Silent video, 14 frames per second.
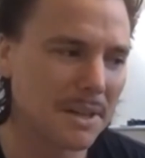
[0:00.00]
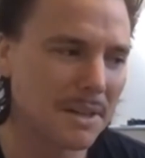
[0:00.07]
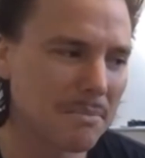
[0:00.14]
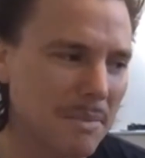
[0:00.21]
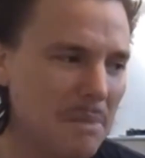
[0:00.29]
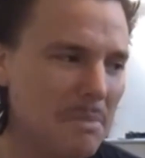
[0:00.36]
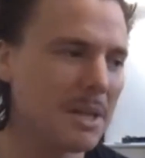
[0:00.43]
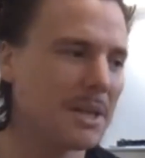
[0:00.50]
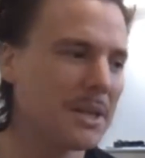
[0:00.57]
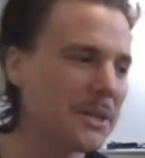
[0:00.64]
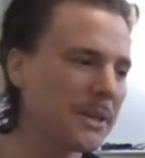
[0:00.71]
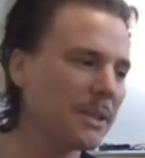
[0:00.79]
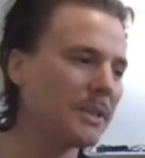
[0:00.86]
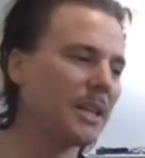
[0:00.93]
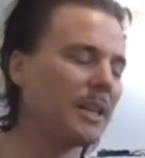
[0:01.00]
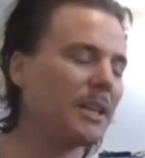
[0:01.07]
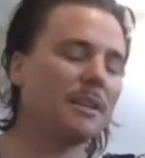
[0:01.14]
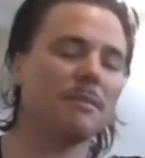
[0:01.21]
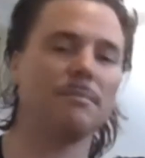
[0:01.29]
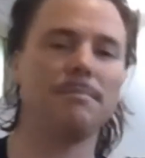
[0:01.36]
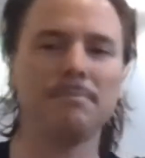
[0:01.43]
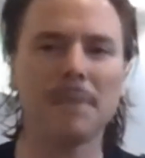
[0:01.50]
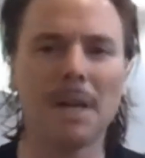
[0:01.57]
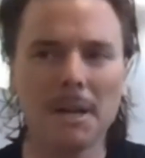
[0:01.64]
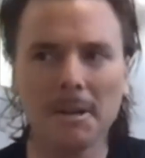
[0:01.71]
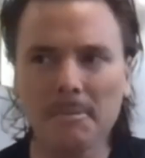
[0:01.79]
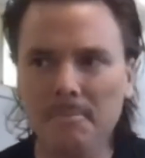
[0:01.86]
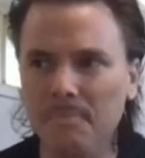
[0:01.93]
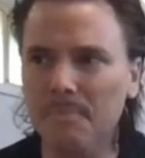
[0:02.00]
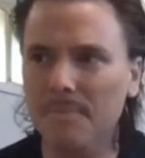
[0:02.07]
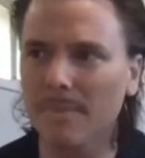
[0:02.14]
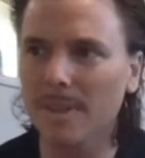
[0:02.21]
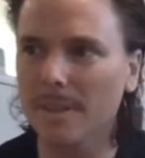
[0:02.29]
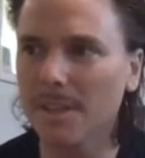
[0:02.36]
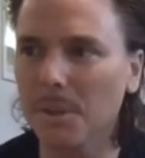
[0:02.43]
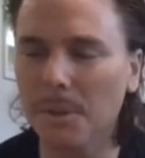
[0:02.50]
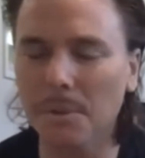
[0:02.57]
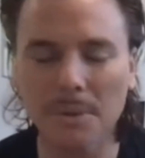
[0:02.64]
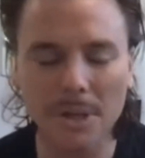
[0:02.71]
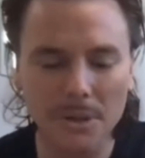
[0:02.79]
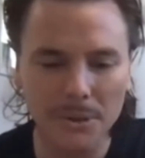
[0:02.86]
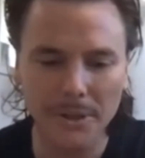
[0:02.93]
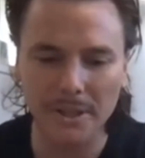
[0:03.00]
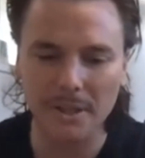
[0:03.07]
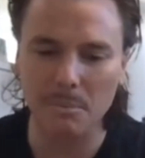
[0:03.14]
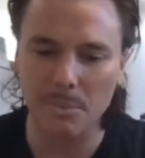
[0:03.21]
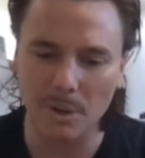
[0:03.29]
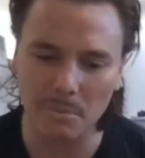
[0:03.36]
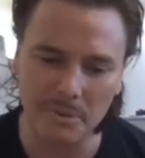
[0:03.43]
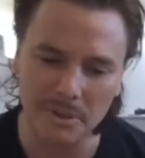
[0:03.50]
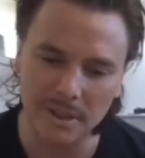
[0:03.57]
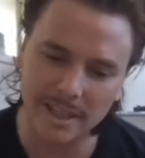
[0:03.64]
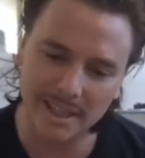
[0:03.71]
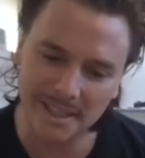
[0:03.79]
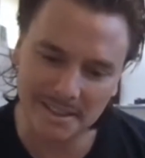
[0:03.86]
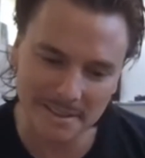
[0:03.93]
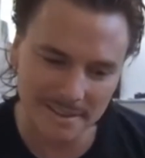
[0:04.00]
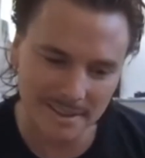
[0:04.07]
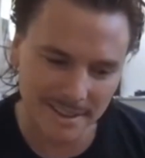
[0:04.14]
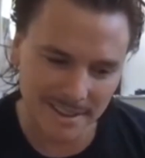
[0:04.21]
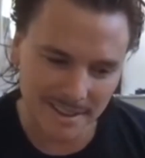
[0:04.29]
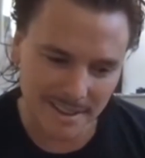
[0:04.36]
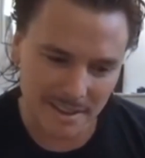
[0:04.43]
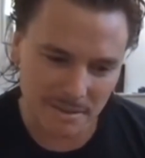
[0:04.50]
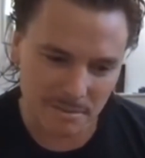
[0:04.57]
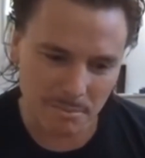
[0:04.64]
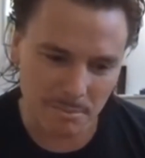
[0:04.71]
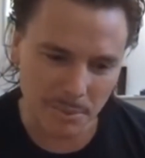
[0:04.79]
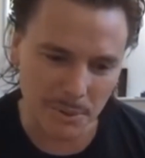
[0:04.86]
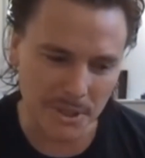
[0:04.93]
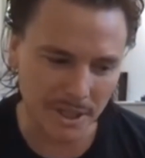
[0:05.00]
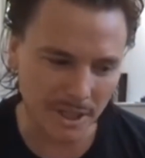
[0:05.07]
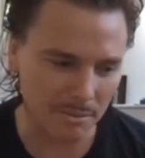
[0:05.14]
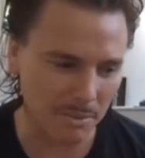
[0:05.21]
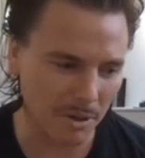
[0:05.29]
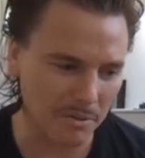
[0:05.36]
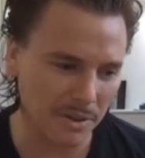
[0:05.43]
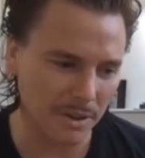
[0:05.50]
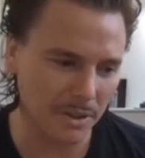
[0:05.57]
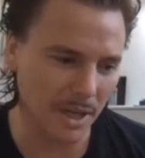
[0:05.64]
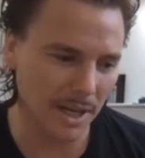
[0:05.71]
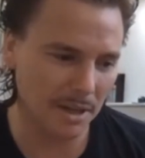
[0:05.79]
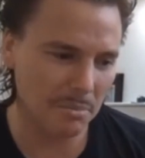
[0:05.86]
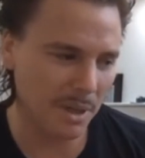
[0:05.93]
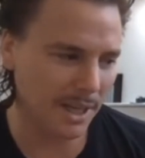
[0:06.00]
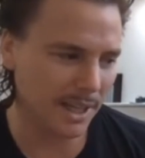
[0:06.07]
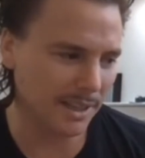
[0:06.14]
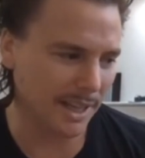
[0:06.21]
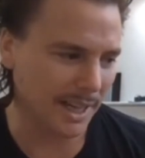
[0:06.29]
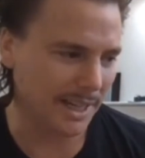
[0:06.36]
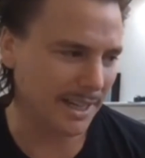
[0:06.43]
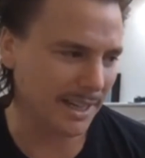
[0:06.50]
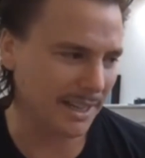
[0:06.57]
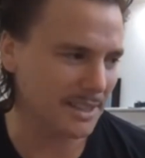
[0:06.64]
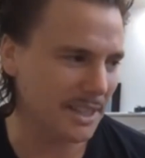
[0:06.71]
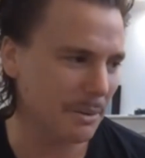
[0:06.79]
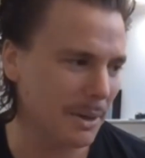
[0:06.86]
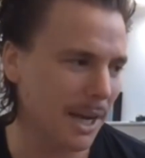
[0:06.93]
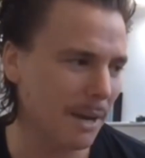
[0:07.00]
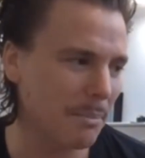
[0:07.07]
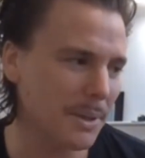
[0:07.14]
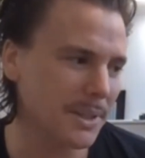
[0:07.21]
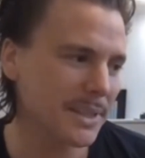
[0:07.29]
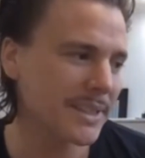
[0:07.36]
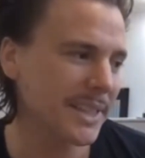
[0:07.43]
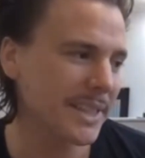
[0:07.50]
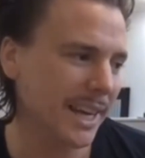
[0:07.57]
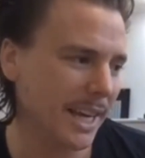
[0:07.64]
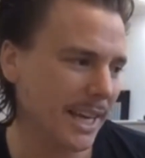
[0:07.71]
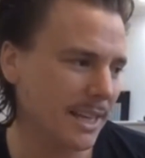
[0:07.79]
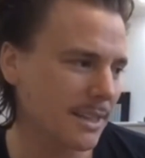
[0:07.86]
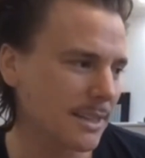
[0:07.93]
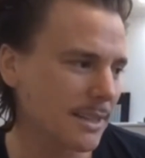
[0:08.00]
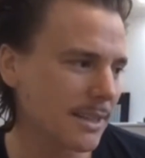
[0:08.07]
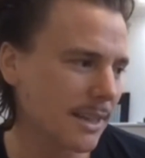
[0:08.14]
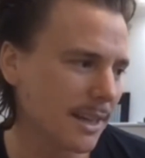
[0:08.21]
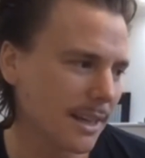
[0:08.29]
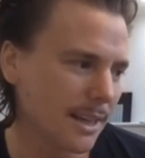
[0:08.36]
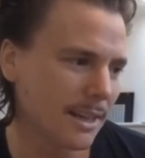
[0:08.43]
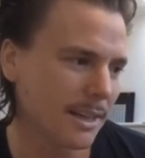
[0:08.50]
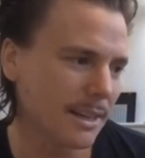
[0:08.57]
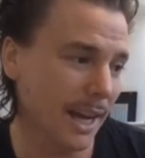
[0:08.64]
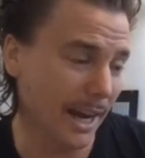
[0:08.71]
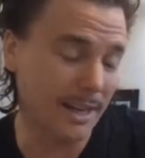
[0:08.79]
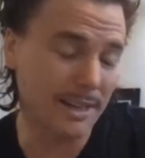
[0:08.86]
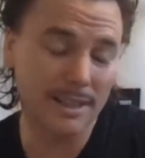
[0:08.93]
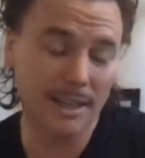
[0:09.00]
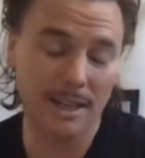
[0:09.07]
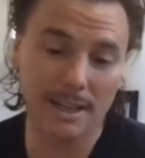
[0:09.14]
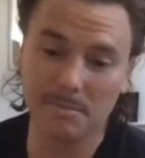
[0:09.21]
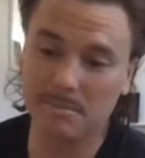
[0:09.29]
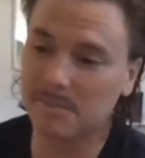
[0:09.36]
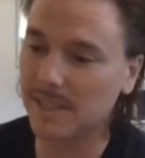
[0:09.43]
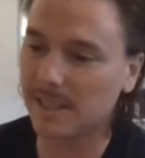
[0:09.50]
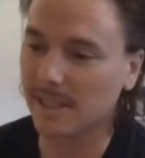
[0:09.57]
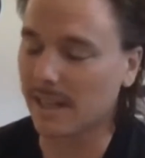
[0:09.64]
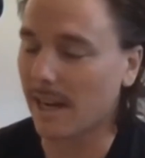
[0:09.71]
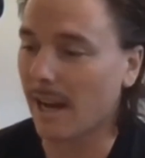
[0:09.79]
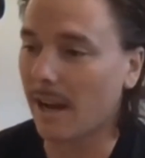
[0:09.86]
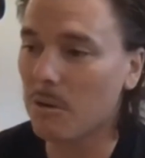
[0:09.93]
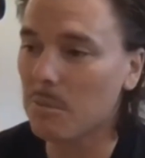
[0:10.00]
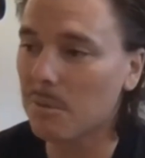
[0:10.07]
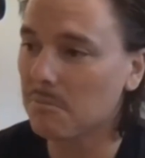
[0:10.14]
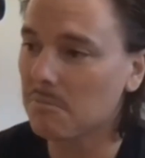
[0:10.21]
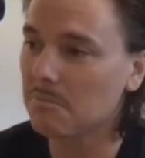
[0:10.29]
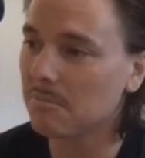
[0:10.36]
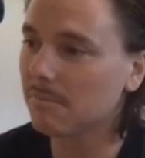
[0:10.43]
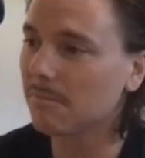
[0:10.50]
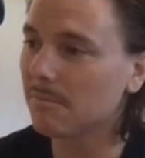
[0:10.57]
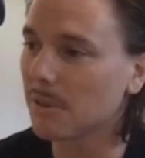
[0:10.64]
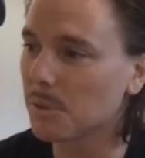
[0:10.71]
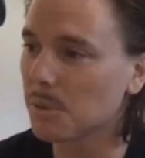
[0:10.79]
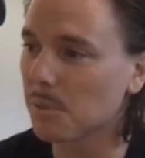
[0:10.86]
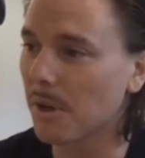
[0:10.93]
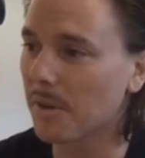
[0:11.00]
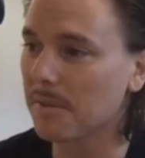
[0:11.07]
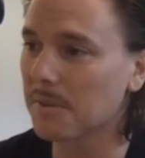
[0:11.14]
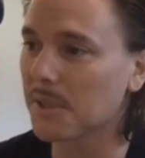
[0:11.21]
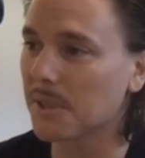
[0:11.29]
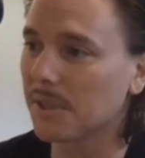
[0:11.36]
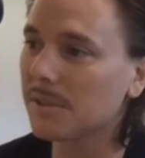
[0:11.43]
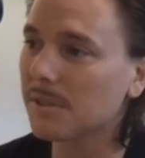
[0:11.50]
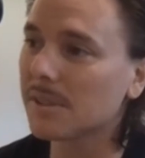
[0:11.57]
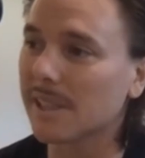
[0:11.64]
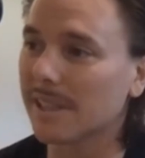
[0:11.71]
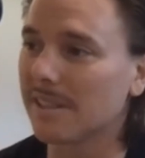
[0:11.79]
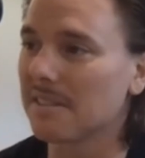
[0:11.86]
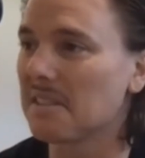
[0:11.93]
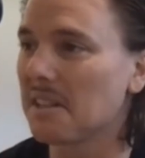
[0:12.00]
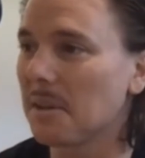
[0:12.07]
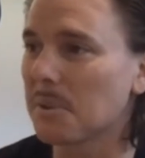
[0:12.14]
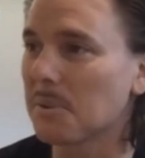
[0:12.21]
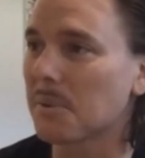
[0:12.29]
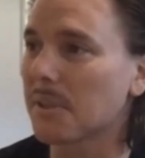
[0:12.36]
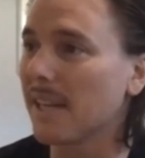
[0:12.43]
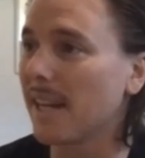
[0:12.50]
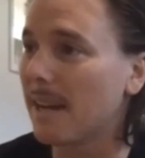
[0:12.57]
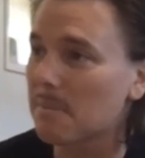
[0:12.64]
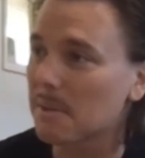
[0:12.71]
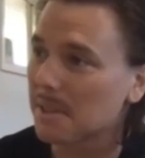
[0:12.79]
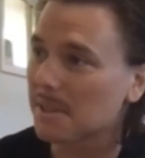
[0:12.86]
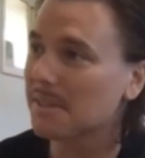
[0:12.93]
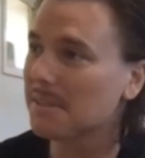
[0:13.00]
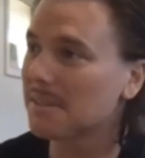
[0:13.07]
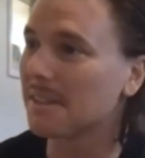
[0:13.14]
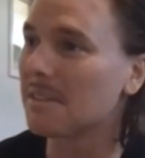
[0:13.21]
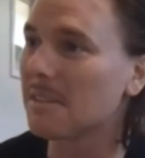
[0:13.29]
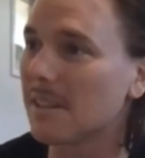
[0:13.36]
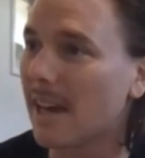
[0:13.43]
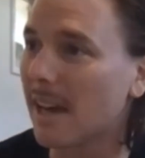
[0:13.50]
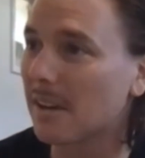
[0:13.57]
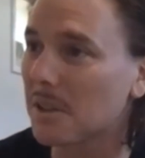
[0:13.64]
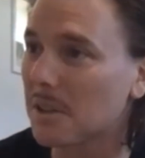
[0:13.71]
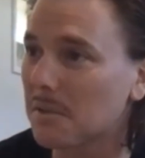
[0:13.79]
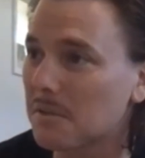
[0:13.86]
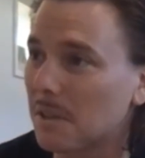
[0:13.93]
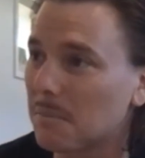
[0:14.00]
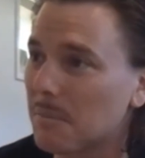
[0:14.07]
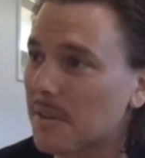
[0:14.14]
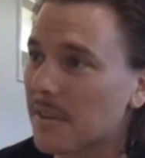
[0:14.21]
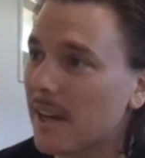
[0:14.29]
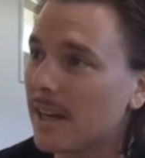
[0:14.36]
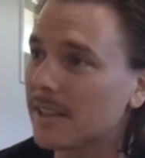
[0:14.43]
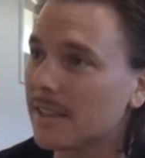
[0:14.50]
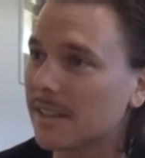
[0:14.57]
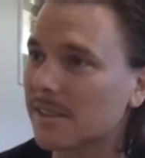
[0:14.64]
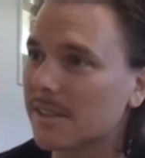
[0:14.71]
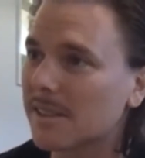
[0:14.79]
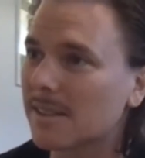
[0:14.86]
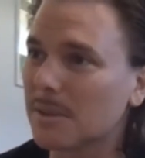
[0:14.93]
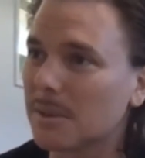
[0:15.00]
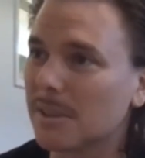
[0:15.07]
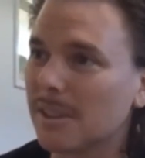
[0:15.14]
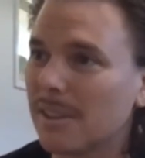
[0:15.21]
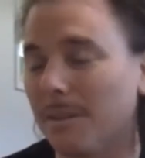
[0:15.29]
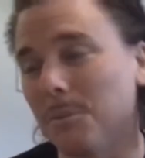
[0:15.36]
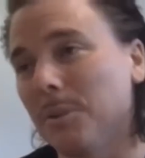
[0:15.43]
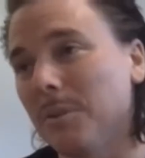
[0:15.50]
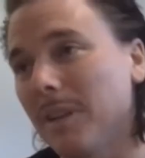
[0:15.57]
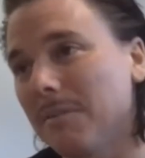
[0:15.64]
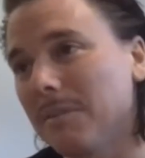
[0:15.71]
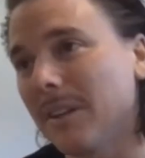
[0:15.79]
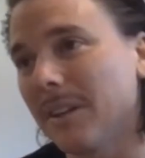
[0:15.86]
maybe I should look at recording them properly and pushing them over the line a bit, and see what happens. And did an album worth of songs, and I was really happy and had a lot of fun with that, and thought, oh well,